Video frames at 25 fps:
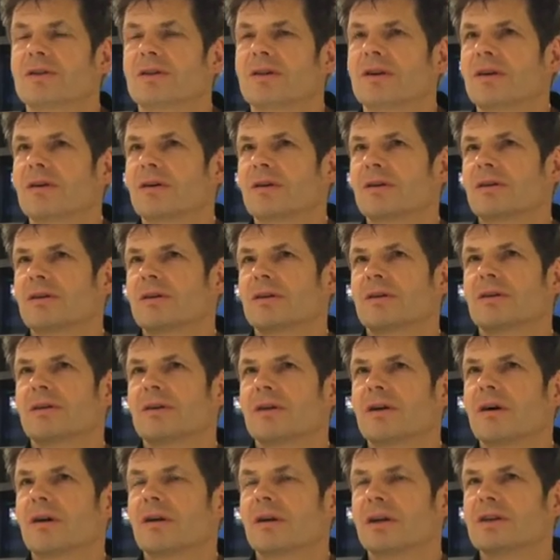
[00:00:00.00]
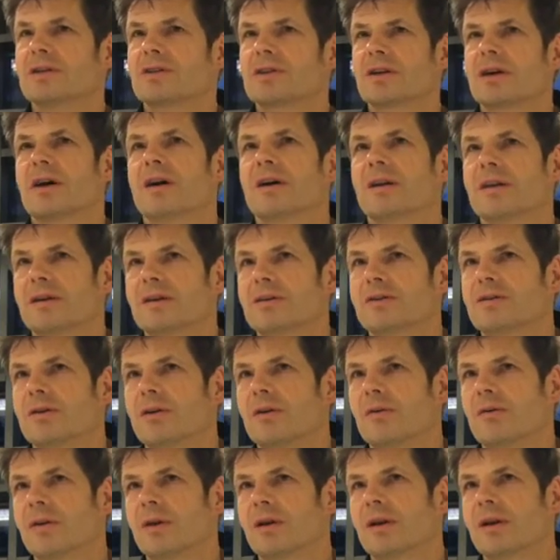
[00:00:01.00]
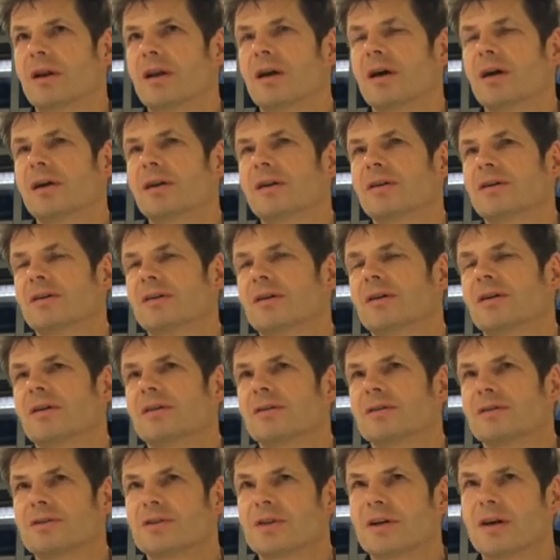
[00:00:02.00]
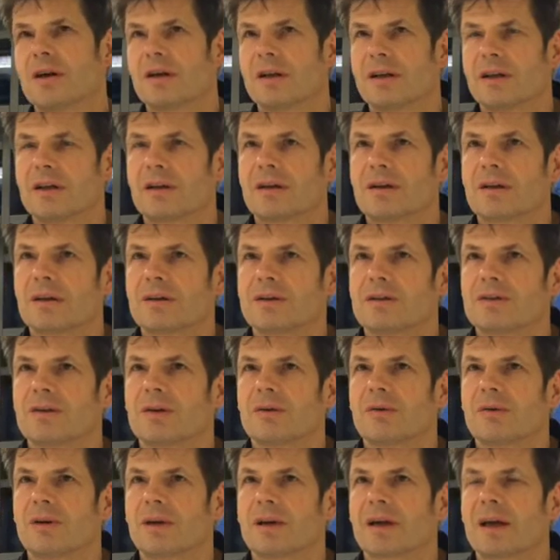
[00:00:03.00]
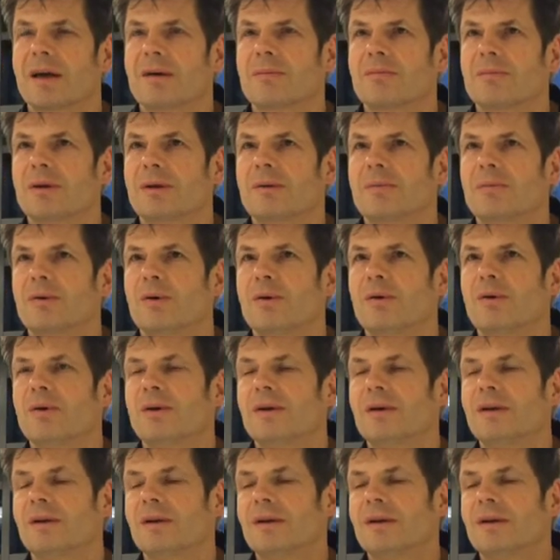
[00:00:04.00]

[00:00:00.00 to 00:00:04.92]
You can't you can't entirely control the client. You can't entirely control the account people.